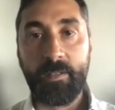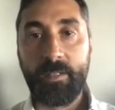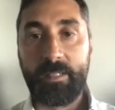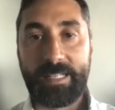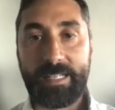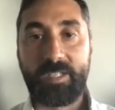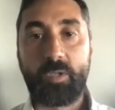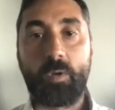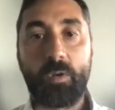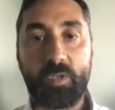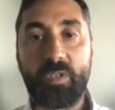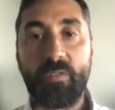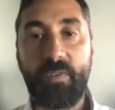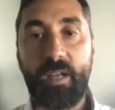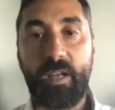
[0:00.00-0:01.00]
that
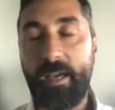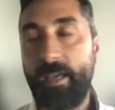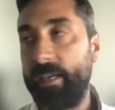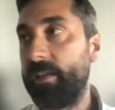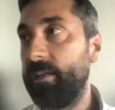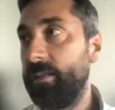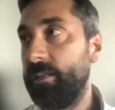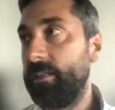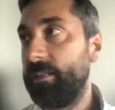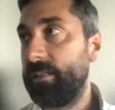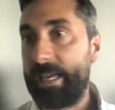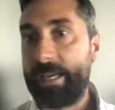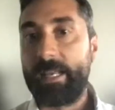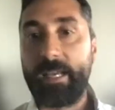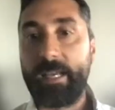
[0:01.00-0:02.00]
source of like
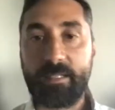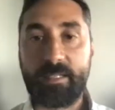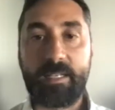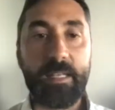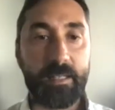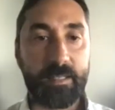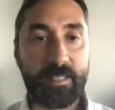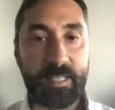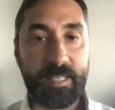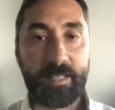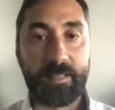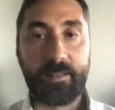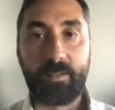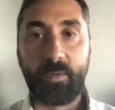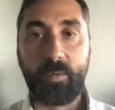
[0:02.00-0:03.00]
technical skill
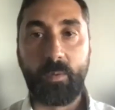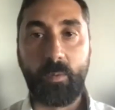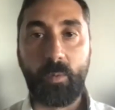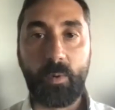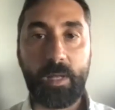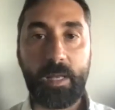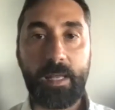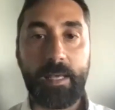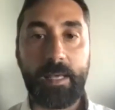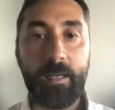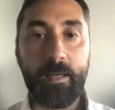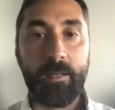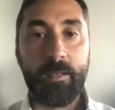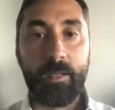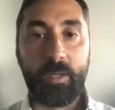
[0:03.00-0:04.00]
set to really,
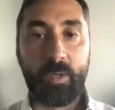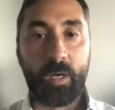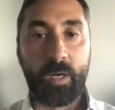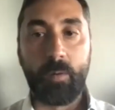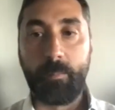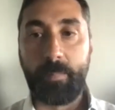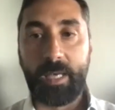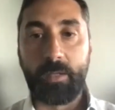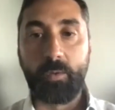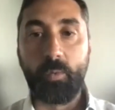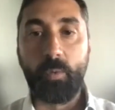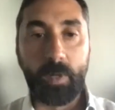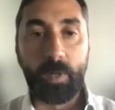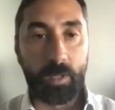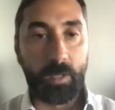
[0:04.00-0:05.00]
you know, be a
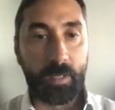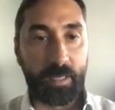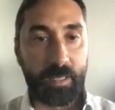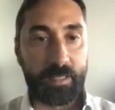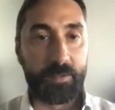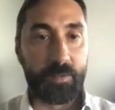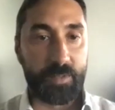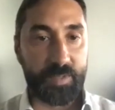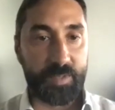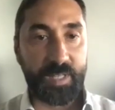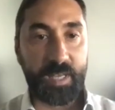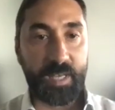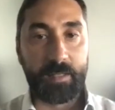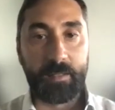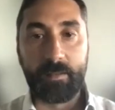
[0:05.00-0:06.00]
doer and
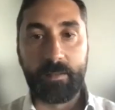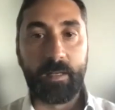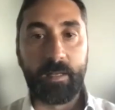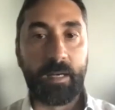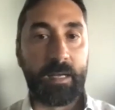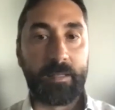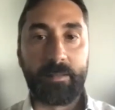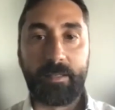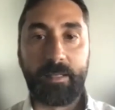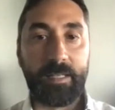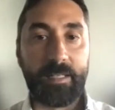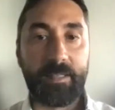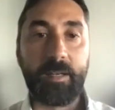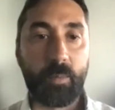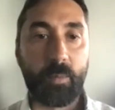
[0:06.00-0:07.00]
understand the
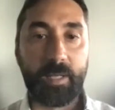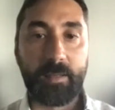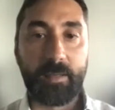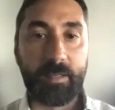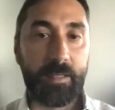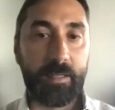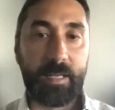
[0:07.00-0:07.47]
nitty-gritty.